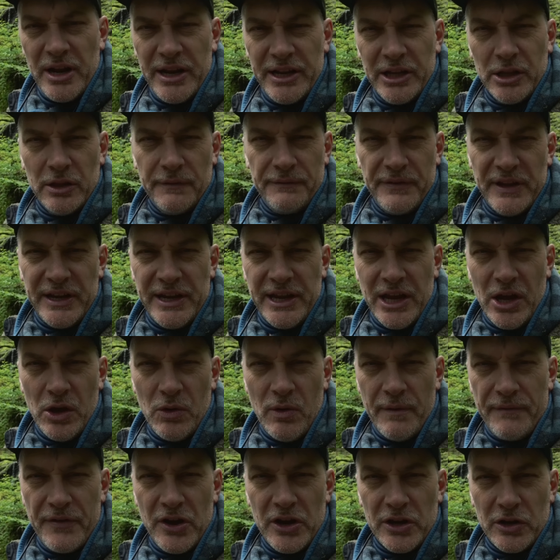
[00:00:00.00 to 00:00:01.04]
a little
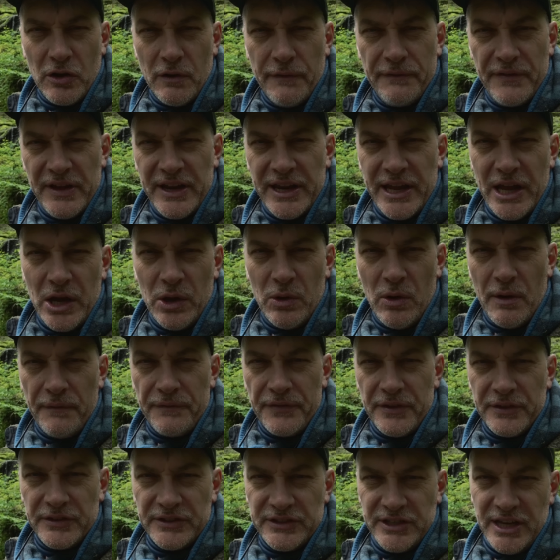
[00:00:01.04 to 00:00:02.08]
video, a vertical video of
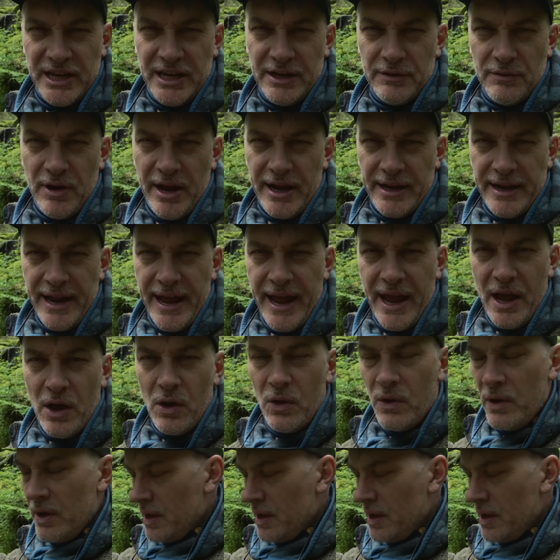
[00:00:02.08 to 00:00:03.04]
the scene right now,